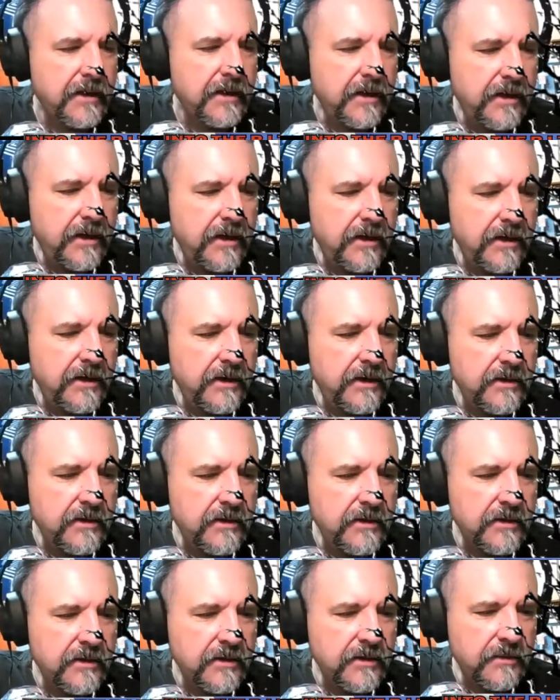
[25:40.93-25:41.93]
And
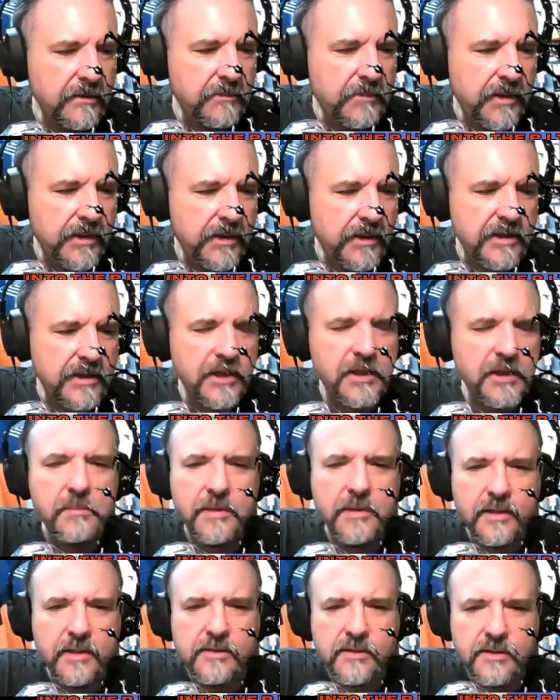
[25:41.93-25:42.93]
about ten
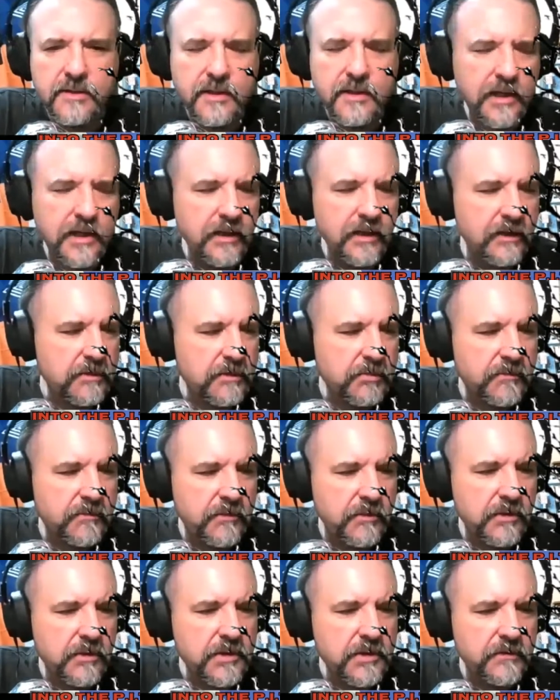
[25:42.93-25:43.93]
minutes of silence
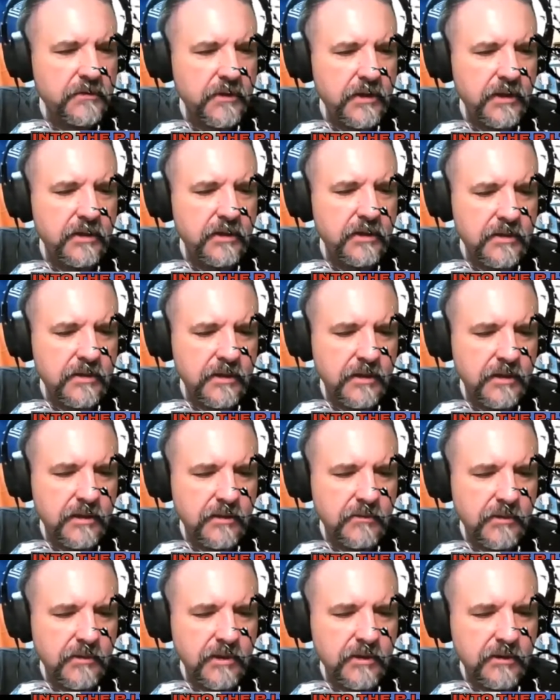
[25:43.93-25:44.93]
before she finally
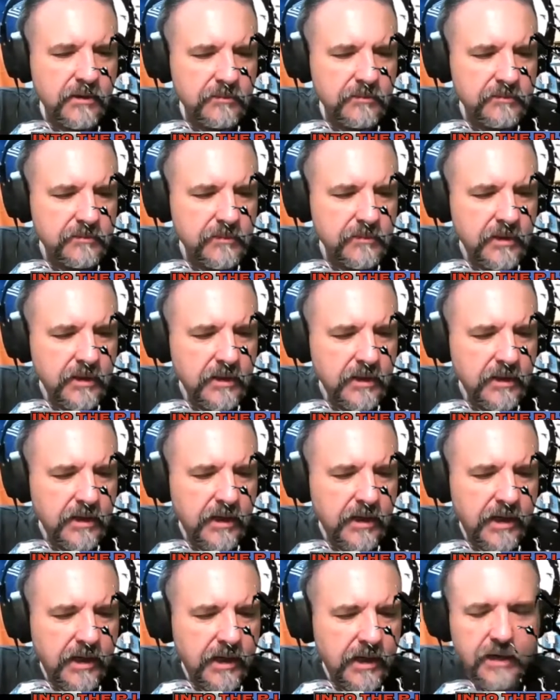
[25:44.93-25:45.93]
said, well,
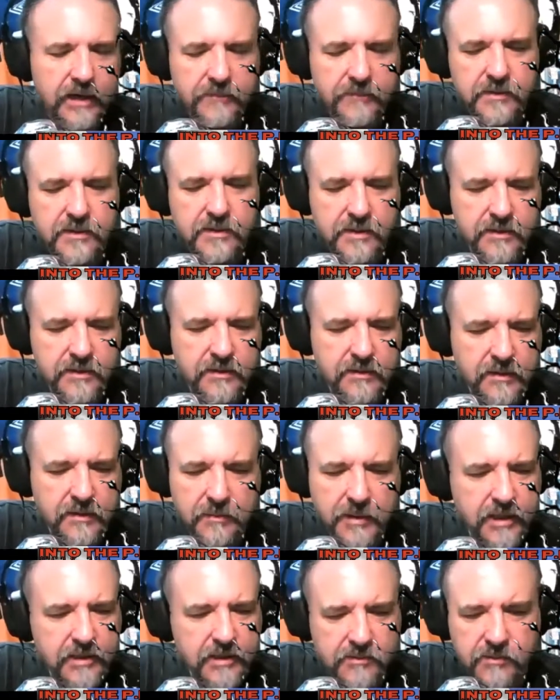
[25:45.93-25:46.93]
I have to, I
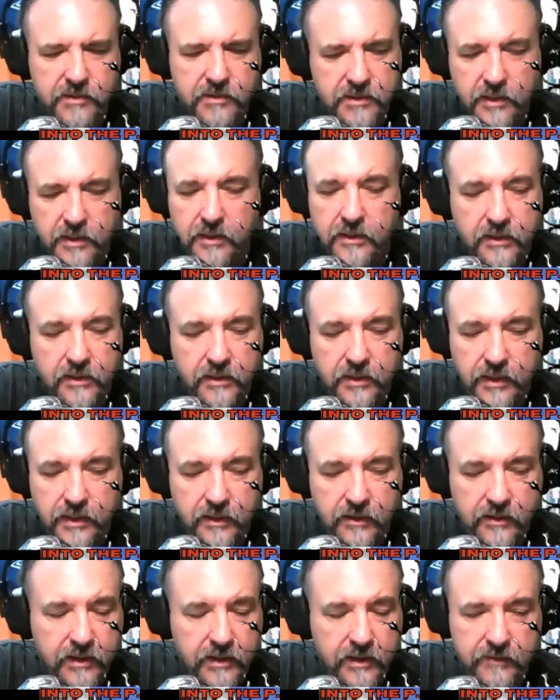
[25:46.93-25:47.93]
might as well tell you
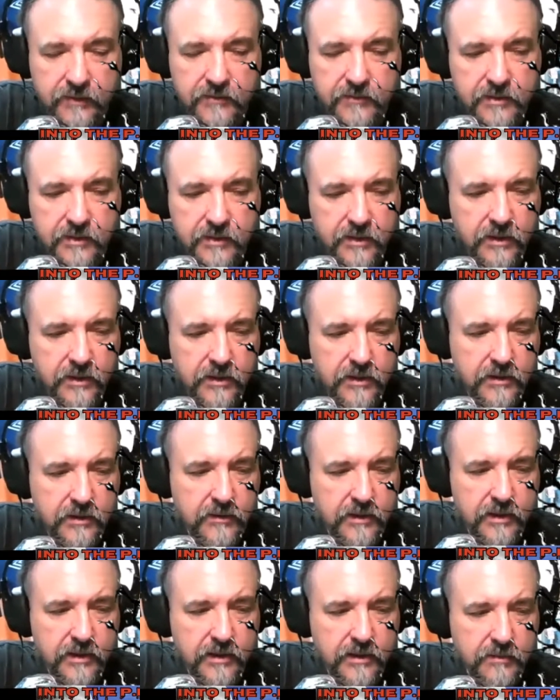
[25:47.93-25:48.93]
now, I have to tell you
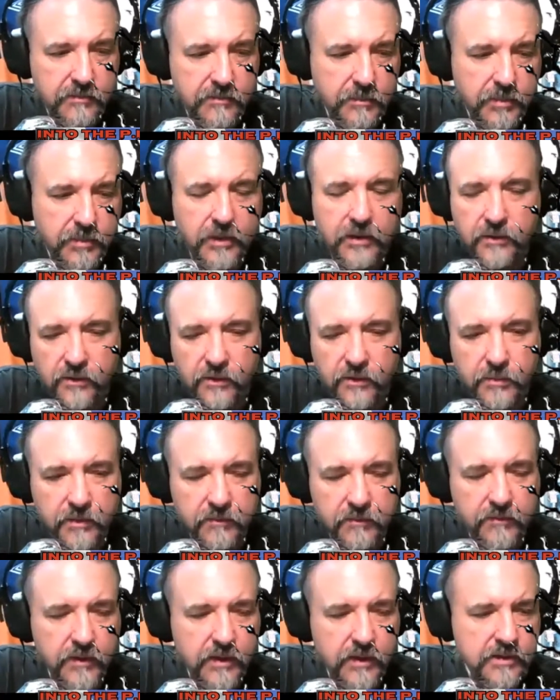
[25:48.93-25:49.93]
that I'm a paranormal
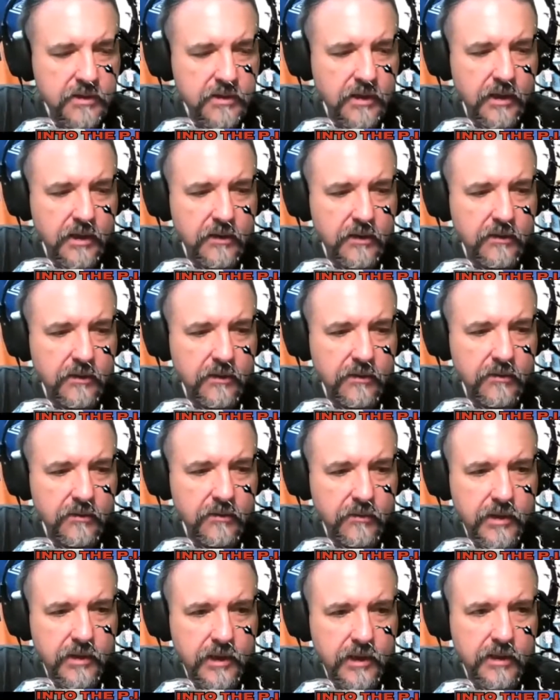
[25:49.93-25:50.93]
investigator. And
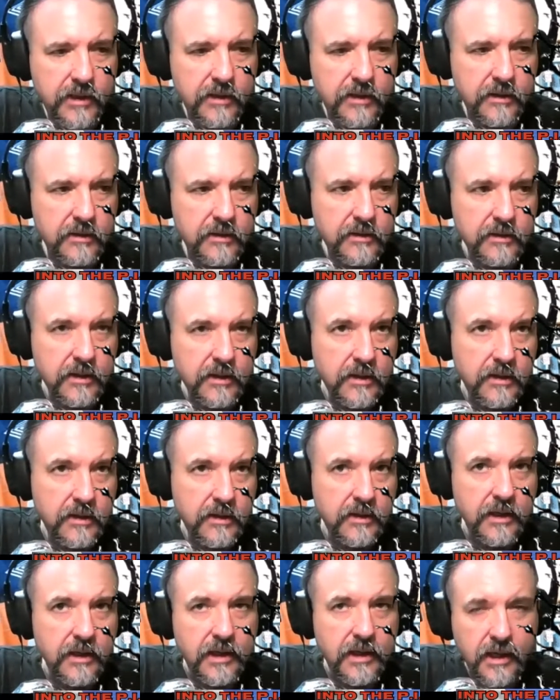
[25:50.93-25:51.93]
we had a,
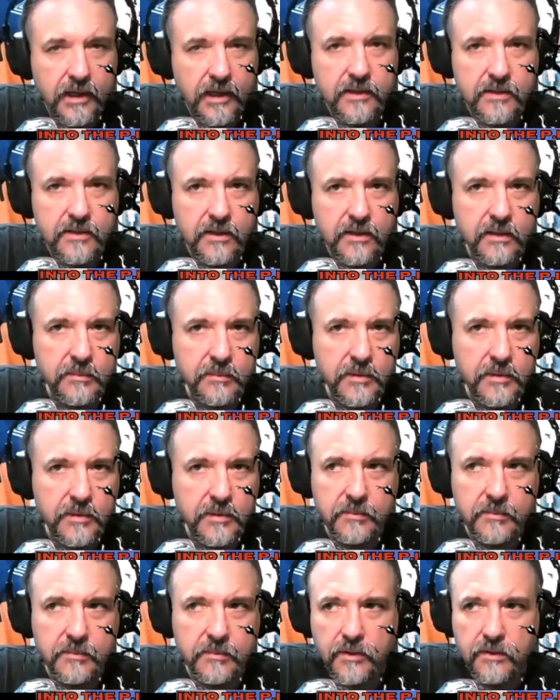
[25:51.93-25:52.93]
a case come
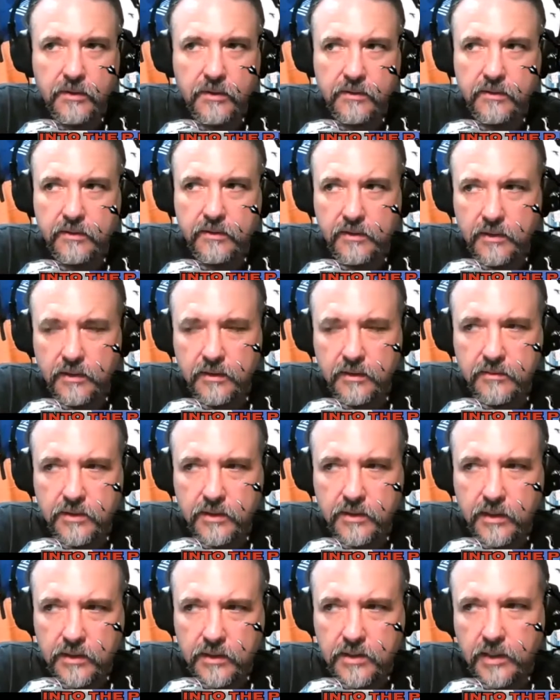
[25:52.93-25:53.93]
up where a,
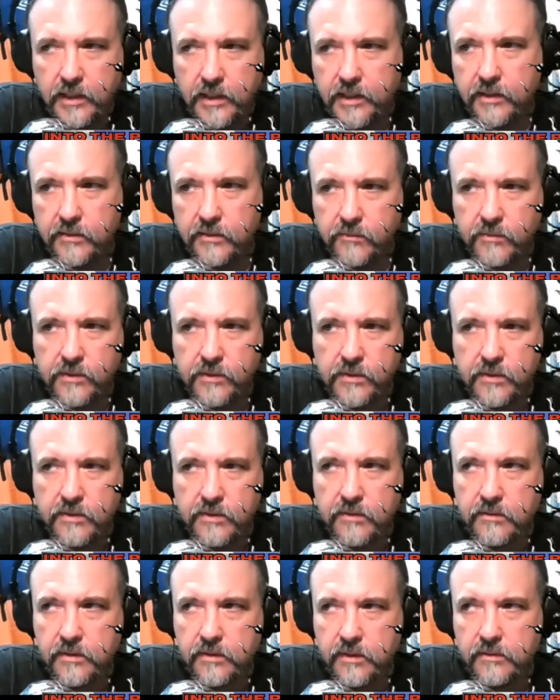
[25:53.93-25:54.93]
a child was